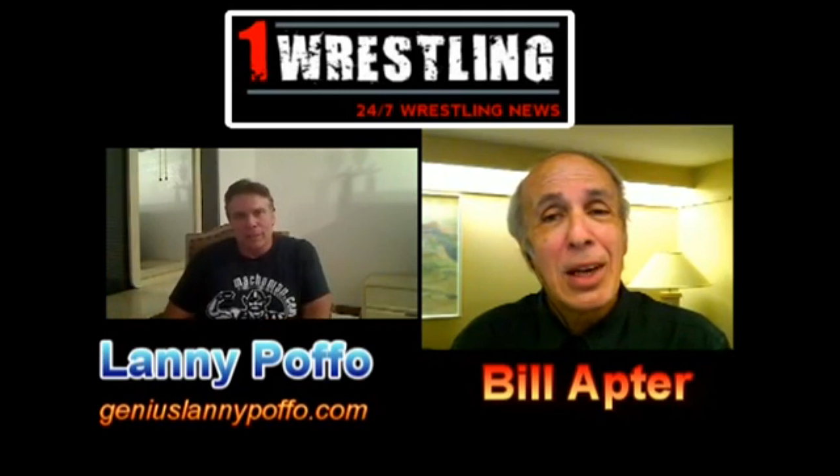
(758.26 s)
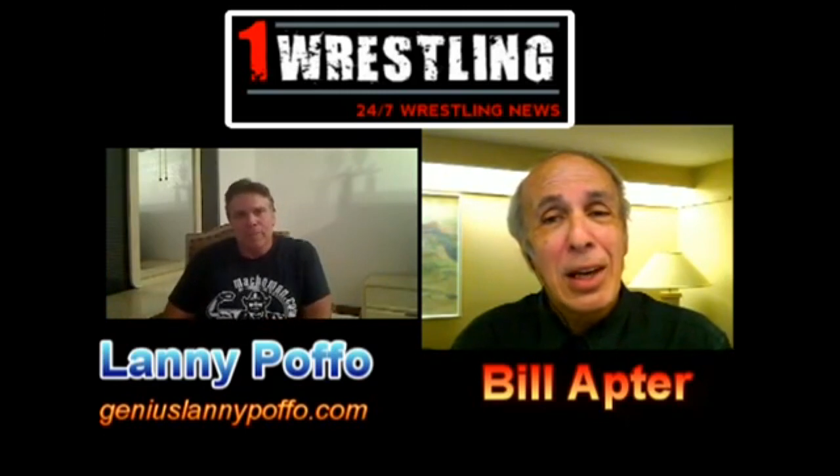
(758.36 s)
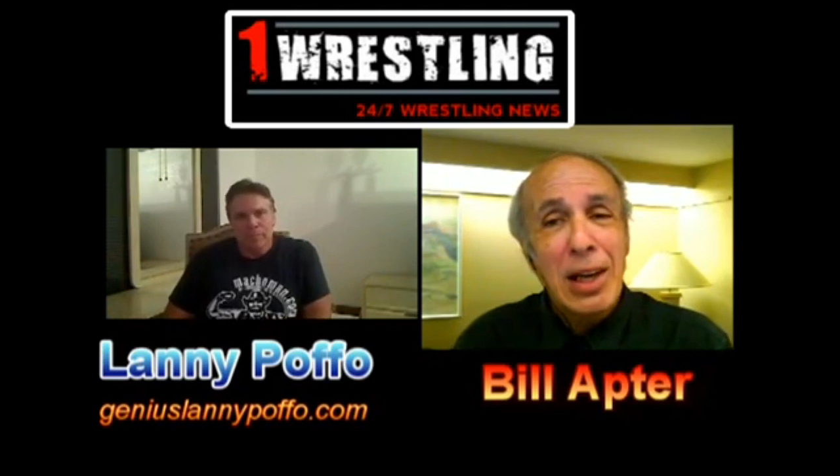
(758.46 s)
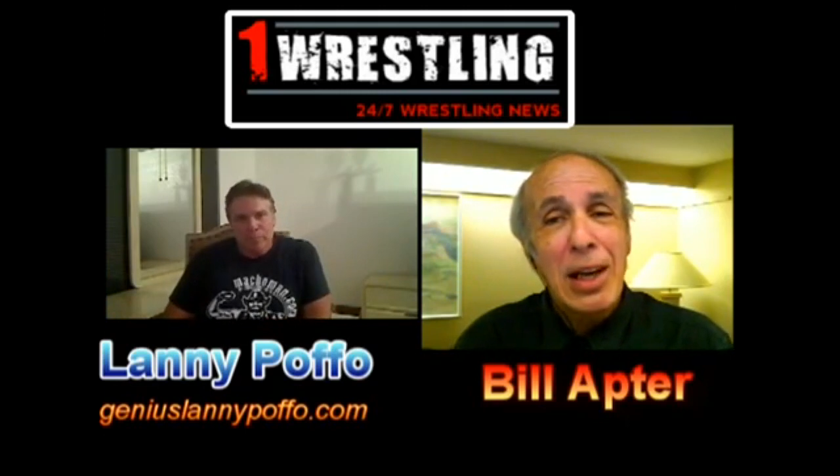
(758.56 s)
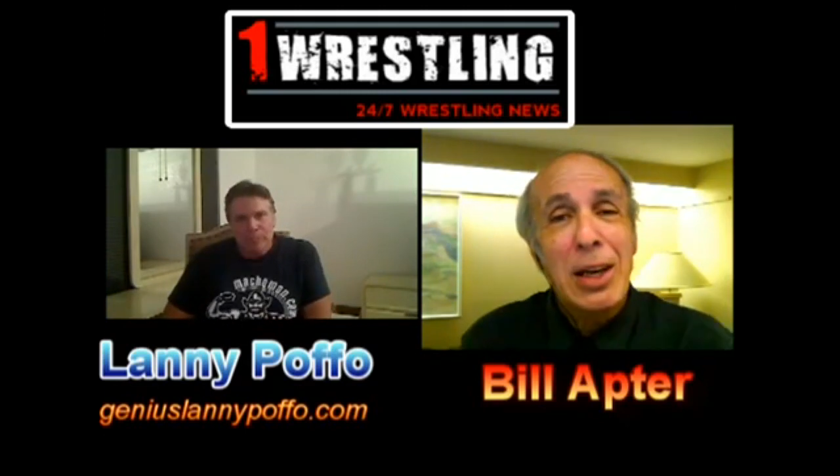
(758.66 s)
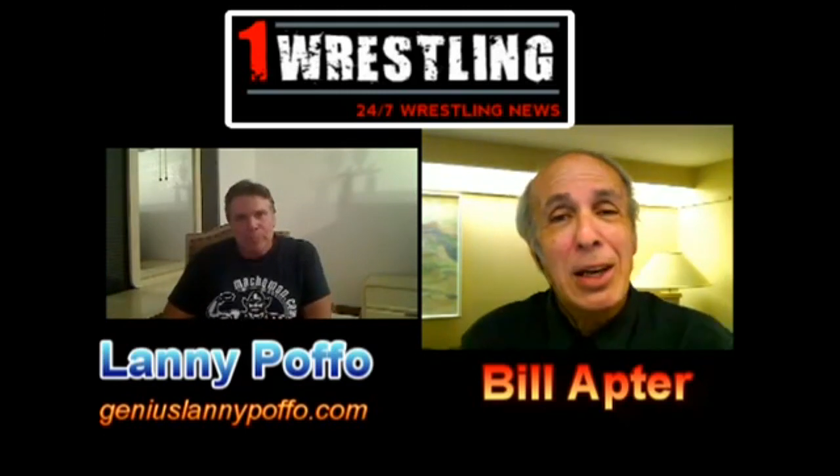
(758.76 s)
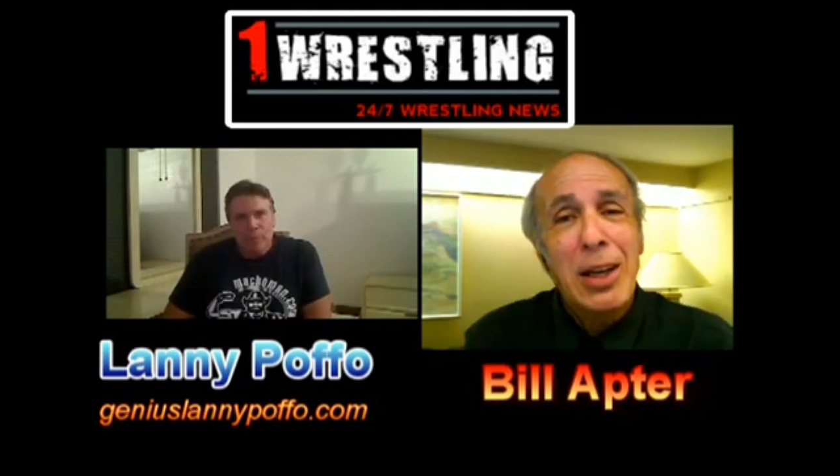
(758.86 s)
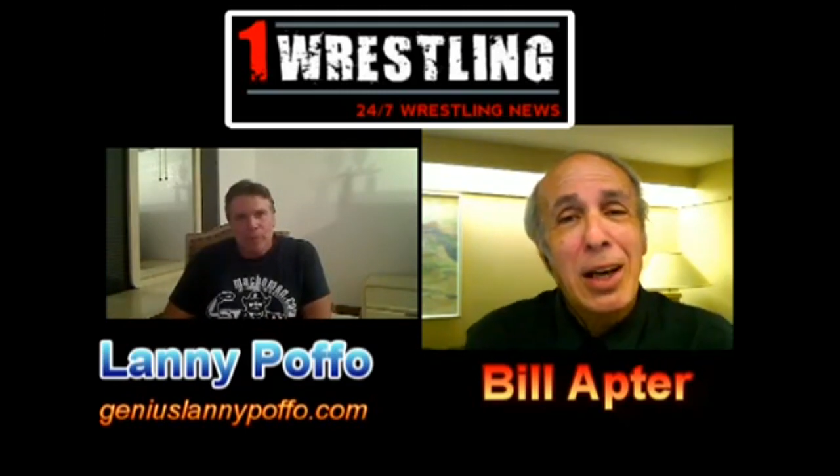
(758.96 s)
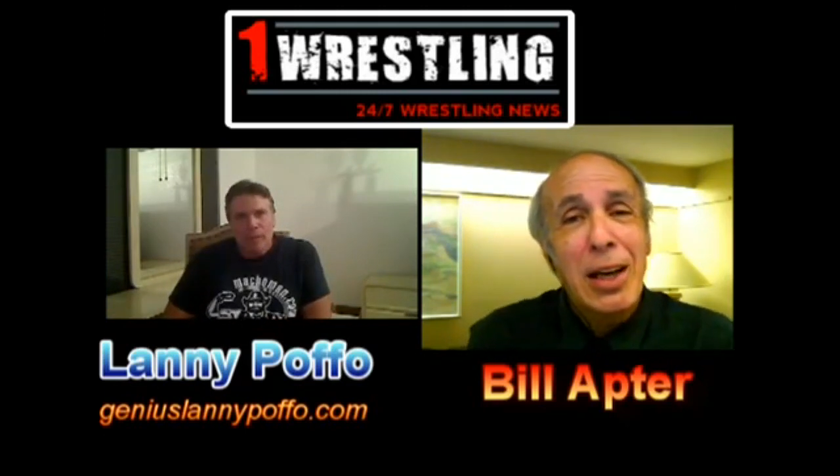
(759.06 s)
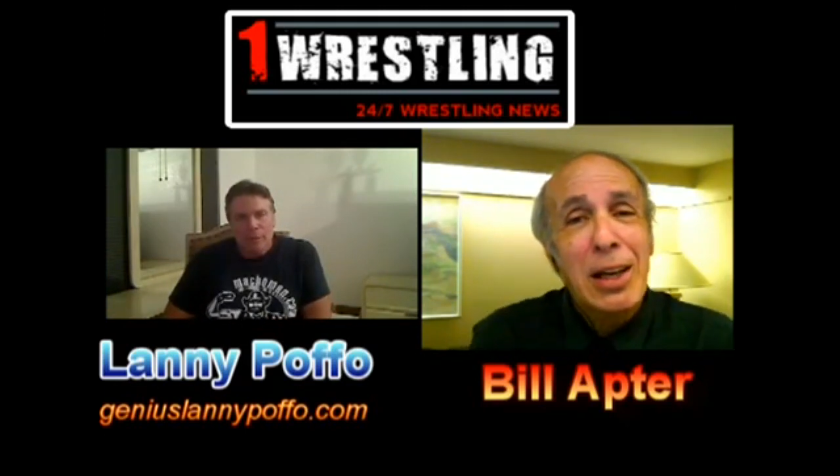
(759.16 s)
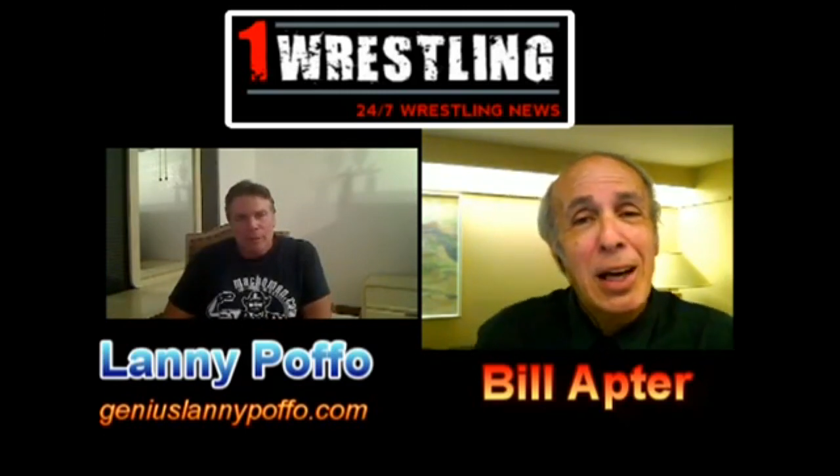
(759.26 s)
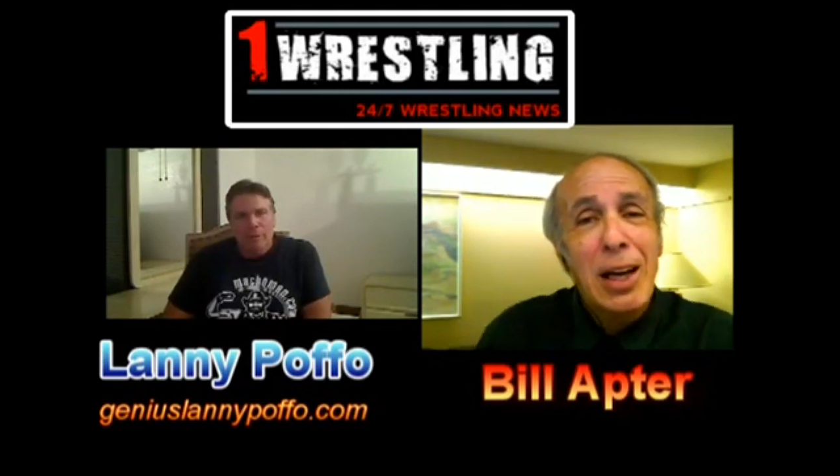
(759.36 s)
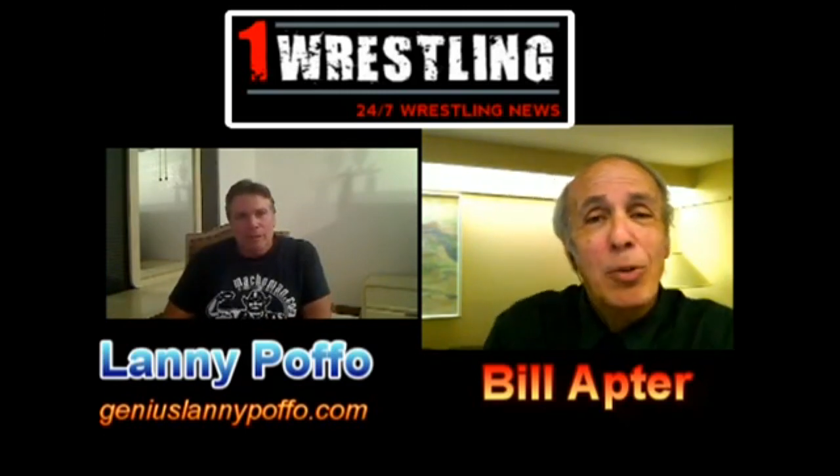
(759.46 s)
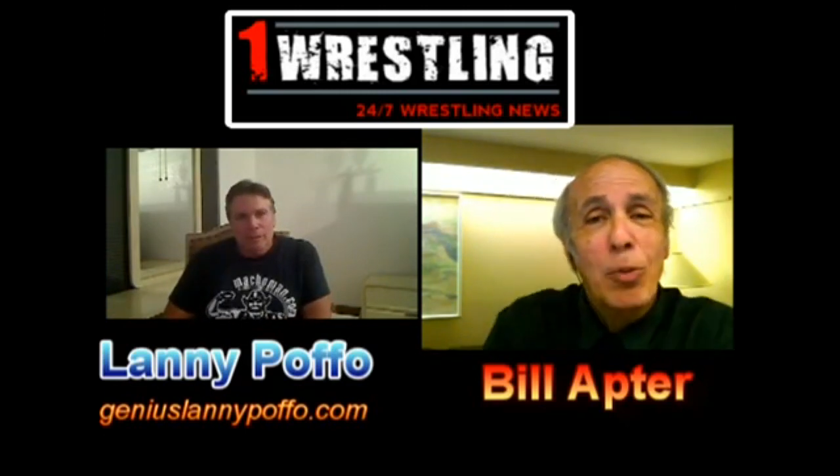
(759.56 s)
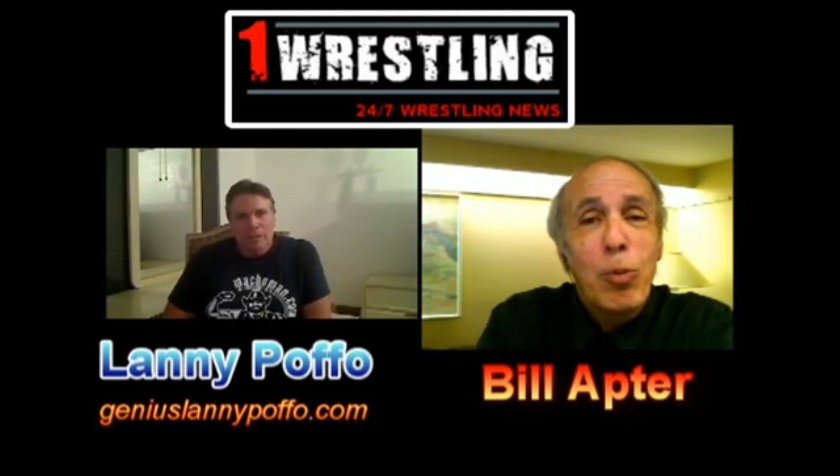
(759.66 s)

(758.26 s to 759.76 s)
I got it.